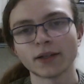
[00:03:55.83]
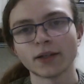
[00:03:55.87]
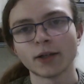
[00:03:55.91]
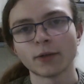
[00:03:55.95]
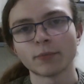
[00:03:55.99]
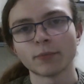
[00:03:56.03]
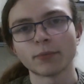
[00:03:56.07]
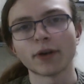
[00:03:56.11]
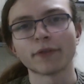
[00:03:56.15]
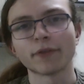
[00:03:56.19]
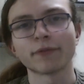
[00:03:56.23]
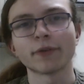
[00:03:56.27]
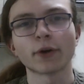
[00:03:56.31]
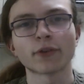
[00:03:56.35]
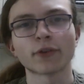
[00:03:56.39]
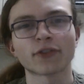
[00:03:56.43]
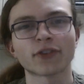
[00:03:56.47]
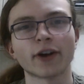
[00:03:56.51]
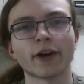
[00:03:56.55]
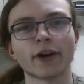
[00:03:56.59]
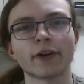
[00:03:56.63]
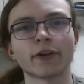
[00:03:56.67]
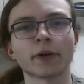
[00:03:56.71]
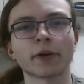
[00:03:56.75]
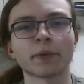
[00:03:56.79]
but
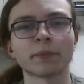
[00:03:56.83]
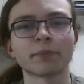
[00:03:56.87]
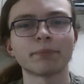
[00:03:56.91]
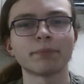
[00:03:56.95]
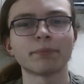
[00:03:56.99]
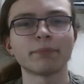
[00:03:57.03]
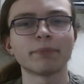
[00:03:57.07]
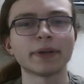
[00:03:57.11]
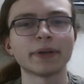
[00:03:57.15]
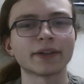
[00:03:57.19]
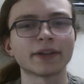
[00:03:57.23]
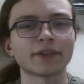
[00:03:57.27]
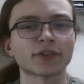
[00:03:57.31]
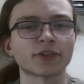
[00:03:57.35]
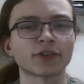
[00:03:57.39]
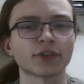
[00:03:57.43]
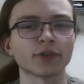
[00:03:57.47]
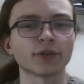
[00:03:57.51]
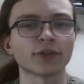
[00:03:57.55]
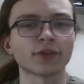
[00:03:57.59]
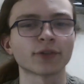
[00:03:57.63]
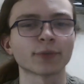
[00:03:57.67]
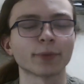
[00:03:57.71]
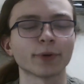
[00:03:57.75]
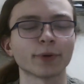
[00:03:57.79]
those are a bit
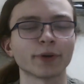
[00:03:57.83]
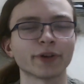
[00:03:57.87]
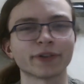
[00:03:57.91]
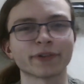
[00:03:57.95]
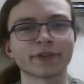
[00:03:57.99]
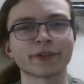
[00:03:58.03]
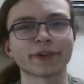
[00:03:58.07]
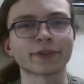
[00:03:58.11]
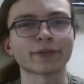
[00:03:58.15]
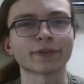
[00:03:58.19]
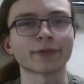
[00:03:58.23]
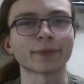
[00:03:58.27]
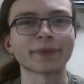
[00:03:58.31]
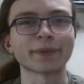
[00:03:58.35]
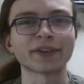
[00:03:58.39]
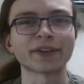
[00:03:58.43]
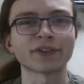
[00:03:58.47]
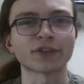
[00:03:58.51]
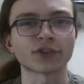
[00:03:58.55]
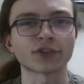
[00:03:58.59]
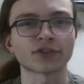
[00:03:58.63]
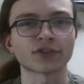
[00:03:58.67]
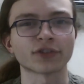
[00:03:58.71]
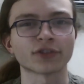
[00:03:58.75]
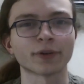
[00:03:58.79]
too spoilery for me
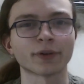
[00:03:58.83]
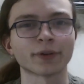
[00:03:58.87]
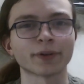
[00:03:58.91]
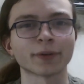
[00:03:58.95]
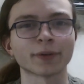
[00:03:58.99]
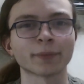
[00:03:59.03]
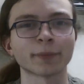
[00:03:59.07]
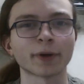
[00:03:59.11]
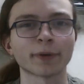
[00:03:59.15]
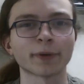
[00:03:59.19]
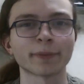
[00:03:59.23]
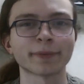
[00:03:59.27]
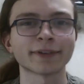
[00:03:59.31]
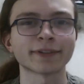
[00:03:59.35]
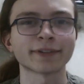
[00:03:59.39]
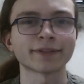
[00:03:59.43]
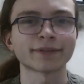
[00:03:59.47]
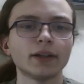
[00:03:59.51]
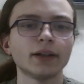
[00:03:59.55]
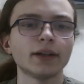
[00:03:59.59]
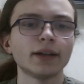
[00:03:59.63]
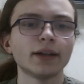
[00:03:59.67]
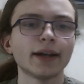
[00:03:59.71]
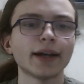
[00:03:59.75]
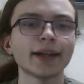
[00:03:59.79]
to show at the
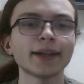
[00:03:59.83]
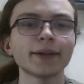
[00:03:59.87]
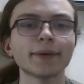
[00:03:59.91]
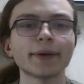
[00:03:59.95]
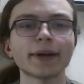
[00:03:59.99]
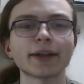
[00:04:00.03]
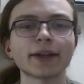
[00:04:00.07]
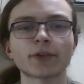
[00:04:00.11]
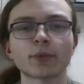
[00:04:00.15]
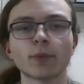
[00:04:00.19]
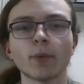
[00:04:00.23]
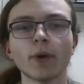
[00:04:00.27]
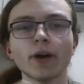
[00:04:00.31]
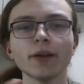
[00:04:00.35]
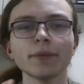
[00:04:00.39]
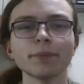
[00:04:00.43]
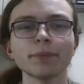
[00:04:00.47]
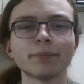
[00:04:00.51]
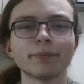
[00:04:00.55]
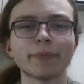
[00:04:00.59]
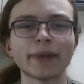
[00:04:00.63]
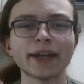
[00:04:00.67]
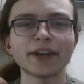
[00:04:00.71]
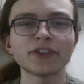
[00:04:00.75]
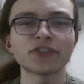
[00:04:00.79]
moment. Anyways,
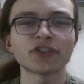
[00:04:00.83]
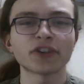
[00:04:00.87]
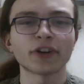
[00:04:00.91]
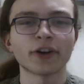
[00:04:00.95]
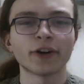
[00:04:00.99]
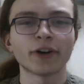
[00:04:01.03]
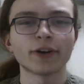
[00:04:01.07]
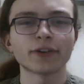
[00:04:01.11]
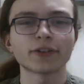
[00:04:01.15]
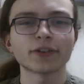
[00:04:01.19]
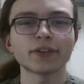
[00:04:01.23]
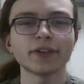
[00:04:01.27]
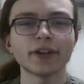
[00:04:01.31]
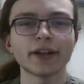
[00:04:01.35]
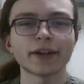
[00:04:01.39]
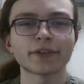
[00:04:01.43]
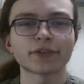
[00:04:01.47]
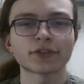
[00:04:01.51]
one major hurdle I've